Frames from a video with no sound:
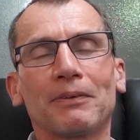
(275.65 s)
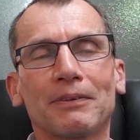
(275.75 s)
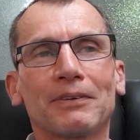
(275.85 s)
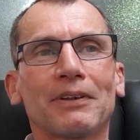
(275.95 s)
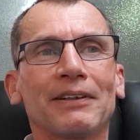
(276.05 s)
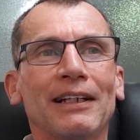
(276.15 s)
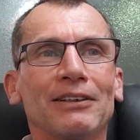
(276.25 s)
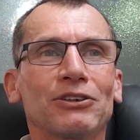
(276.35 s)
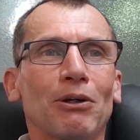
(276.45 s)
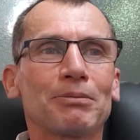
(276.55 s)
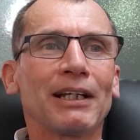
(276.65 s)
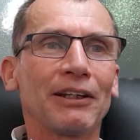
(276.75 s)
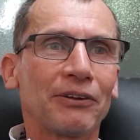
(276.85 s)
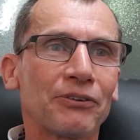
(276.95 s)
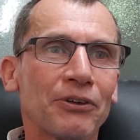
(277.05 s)
we need to stop
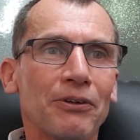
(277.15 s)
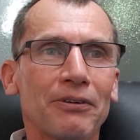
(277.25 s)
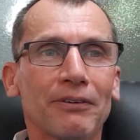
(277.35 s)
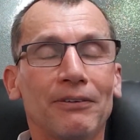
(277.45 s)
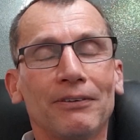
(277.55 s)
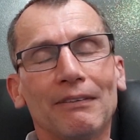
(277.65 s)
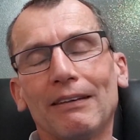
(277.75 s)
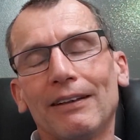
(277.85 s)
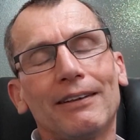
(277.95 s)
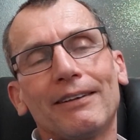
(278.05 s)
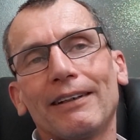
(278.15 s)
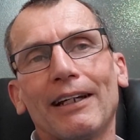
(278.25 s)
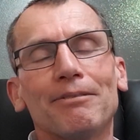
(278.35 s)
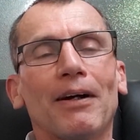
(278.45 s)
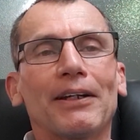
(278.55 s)
telling the truth, or
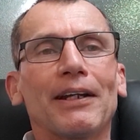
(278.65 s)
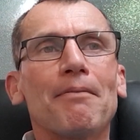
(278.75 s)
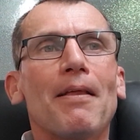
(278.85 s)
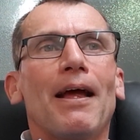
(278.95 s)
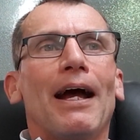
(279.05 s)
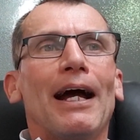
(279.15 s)
I don't know.